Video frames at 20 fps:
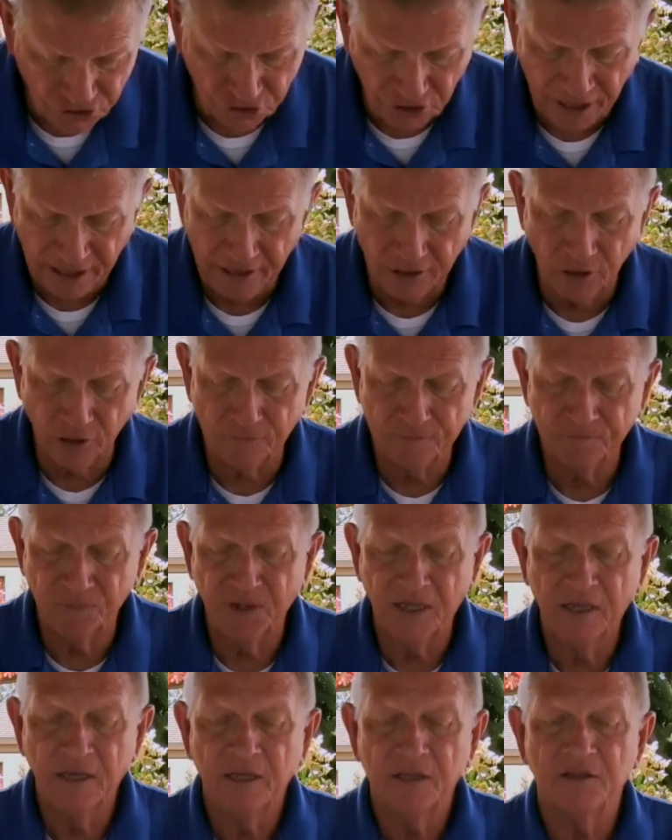scale.
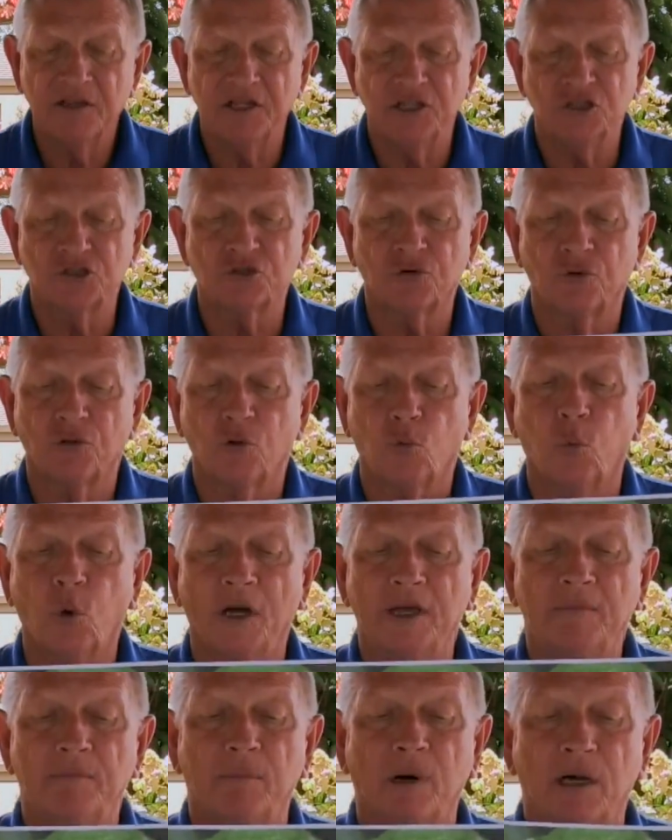These are the
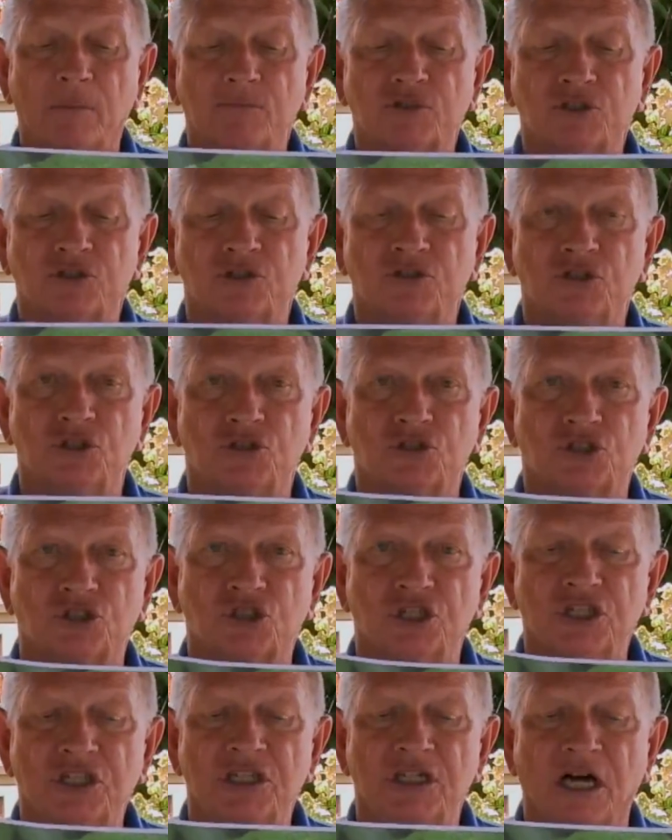white bumps that you
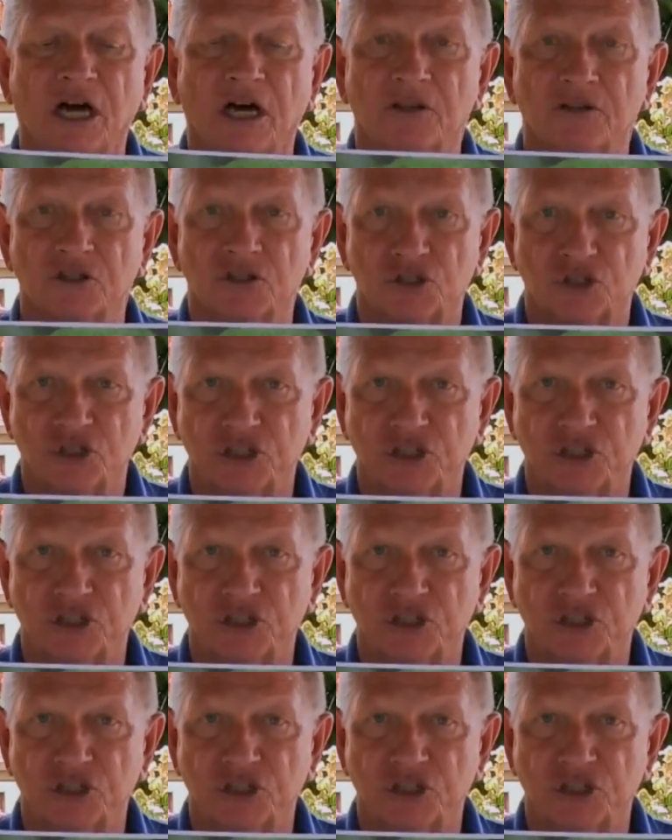see on the